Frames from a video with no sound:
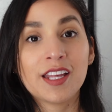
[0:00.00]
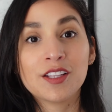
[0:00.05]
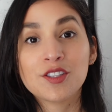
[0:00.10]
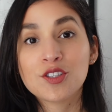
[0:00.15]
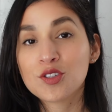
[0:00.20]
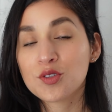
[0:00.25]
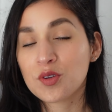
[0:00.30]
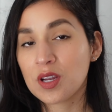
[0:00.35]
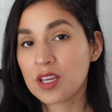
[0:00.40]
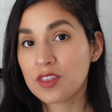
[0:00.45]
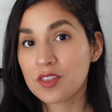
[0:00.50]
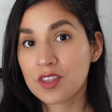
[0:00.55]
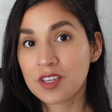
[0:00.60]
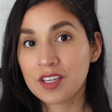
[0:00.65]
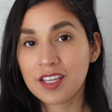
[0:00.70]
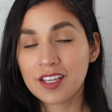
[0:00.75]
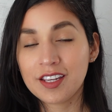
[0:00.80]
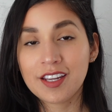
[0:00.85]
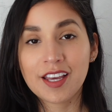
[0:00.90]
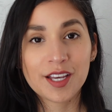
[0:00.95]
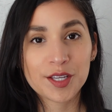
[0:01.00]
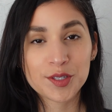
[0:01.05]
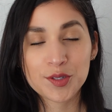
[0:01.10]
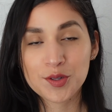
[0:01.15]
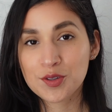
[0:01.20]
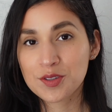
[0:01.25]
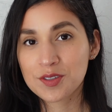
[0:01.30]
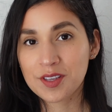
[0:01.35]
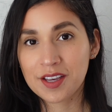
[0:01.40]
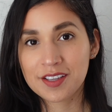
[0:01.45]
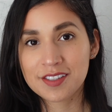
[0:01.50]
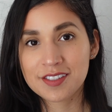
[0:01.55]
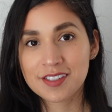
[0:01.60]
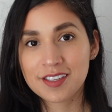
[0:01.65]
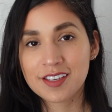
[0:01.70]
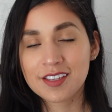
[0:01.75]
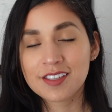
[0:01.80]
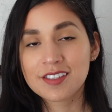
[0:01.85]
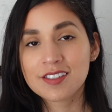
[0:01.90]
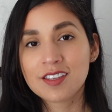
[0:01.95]
and strengthening
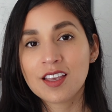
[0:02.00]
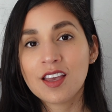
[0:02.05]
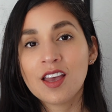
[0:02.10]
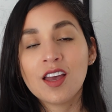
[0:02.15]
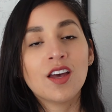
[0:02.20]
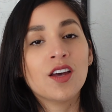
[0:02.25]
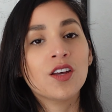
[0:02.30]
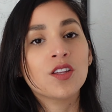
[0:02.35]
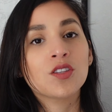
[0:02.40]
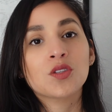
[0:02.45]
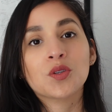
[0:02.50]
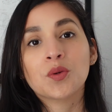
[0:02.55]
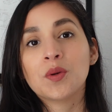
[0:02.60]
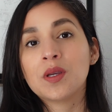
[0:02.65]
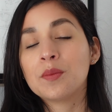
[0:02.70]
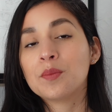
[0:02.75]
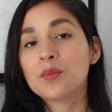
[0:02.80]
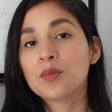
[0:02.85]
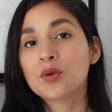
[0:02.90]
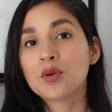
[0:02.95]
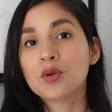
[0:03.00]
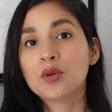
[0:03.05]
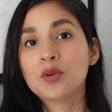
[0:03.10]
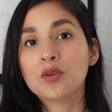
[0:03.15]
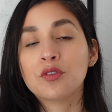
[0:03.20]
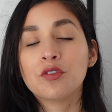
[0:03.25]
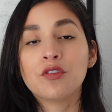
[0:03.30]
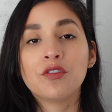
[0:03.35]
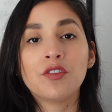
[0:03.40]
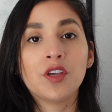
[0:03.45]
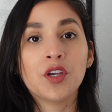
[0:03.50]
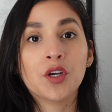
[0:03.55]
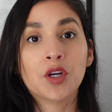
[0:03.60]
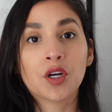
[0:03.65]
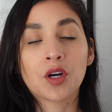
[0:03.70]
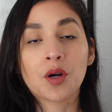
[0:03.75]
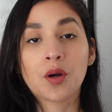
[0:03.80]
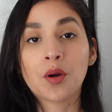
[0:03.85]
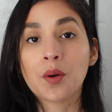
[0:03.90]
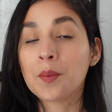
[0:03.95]
exercises to improve
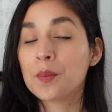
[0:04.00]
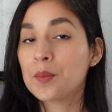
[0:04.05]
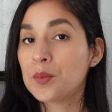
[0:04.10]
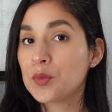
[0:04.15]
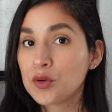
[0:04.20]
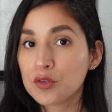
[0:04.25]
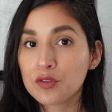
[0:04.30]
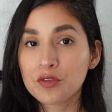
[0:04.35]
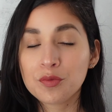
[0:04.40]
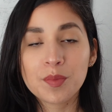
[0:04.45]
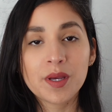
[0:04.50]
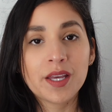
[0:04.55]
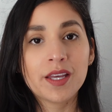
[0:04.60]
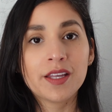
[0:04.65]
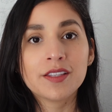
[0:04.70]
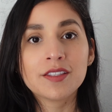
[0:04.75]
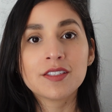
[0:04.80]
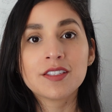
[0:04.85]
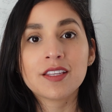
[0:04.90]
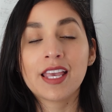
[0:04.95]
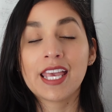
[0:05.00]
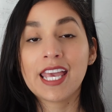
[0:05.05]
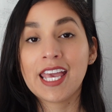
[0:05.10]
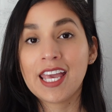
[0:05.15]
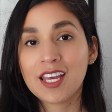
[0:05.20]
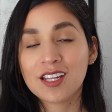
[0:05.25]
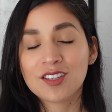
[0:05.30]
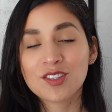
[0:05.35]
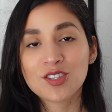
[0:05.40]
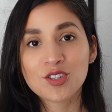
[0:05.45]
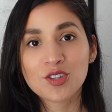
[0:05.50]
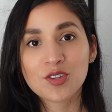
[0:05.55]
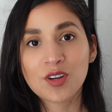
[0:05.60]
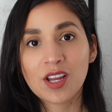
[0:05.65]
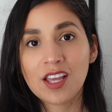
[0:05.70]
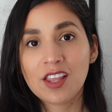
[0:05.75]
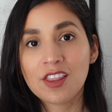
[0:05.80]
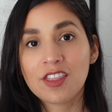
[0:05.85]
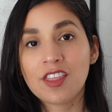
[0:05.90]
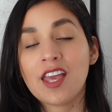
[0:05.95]
your movement, hand
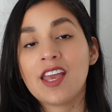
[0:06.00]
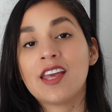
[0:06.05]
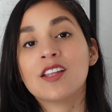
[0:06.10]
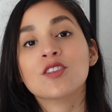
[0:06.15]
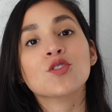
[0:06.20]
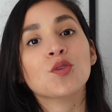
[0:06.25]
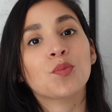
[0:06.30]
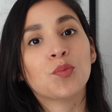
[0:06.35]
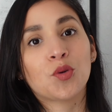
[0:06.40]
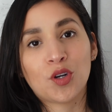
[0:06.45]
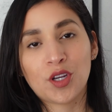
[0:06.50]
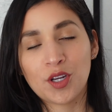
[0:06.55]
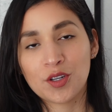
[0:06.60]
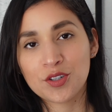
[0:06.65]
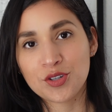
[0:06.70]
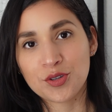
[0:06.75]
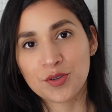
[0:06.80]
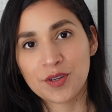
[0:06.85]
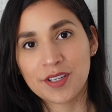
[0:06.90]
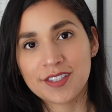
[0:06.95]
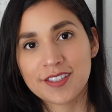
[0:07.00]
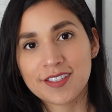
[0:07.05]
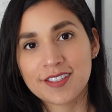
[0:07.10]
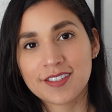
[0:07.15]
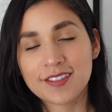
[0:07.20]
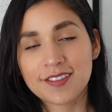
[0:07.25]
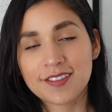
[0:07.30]
strength, and support your joints.